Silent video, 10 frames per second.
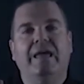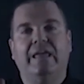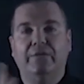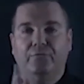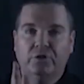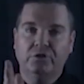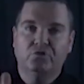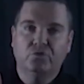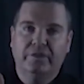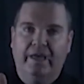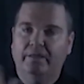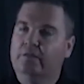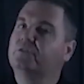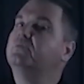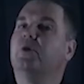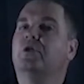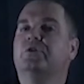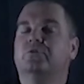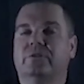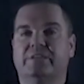If you can do that, the
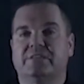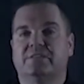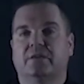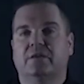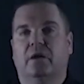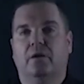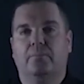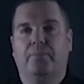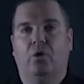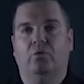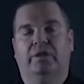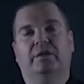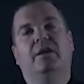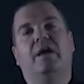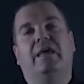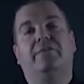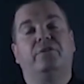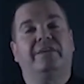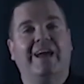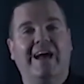molecule is polar. If
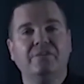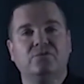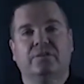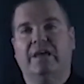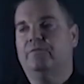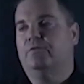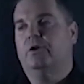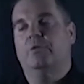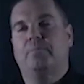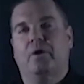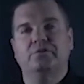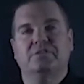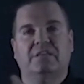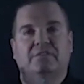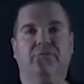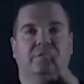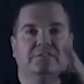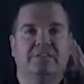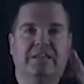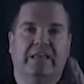you can't do that, if you go positive
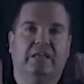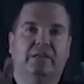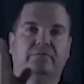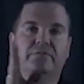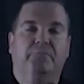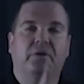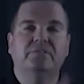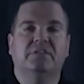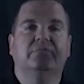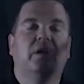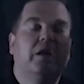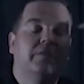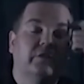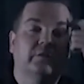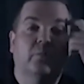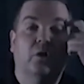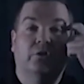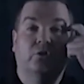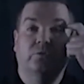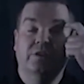to negative to positive, then the
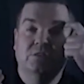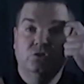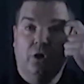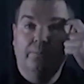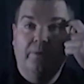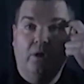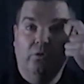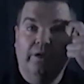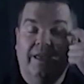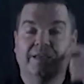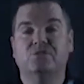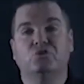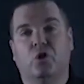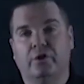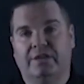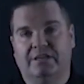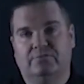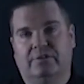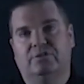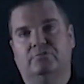molecule is non-polar. It has no net
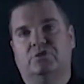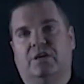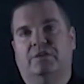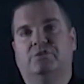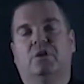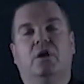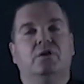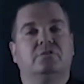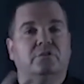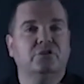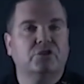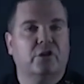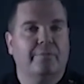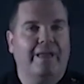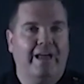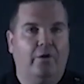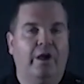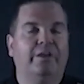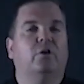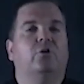direction of charge. So I'm going to show you about how
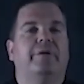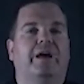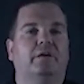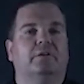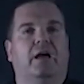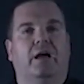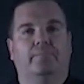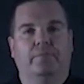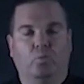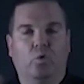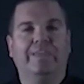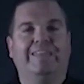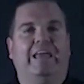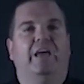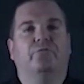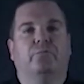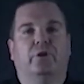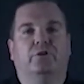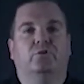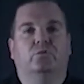I go about working out if a
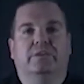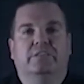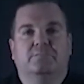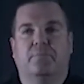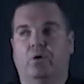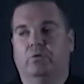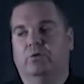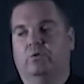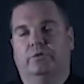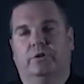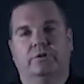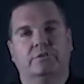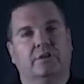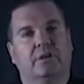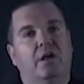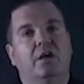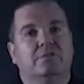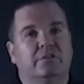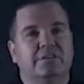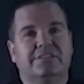molecule is polar or not.
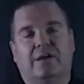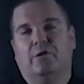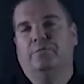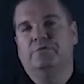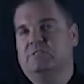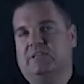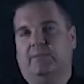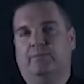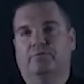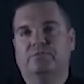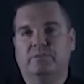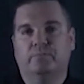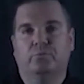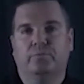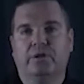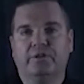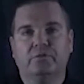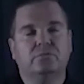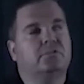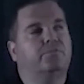So I'm going to start off with just a couple of simple
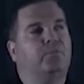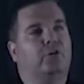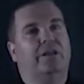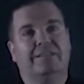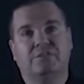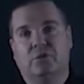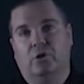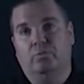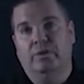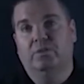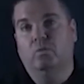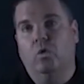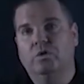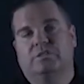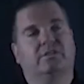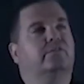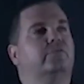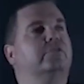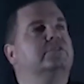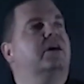molecules. Right, let's go with water,
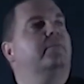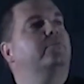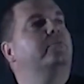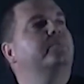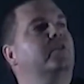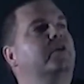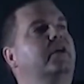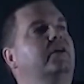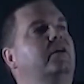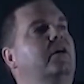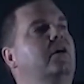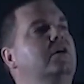for example, okay?